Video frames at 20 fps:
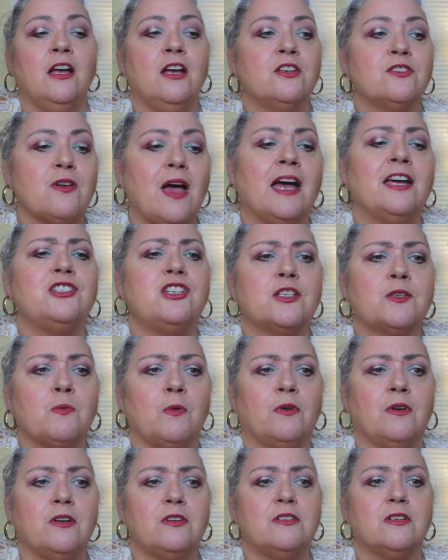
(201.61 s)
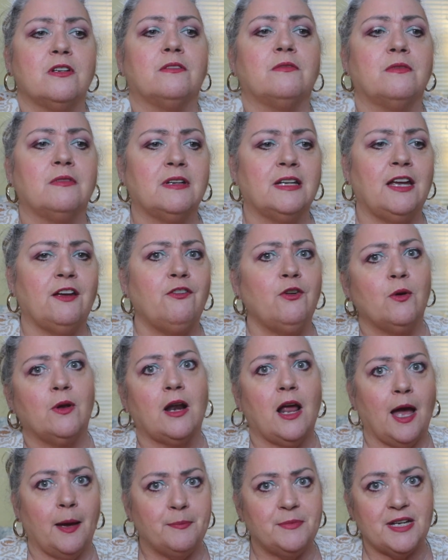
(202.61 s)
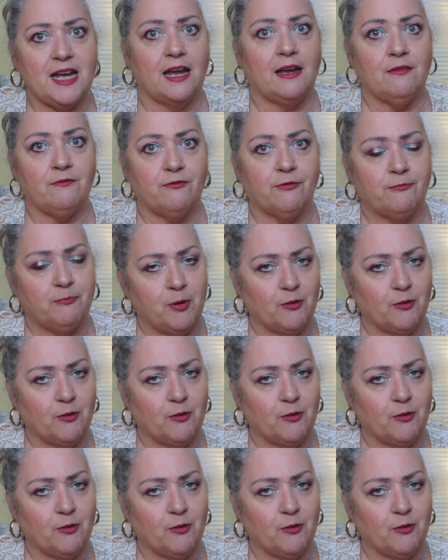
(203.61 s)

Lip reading: So I just wanted to give you an update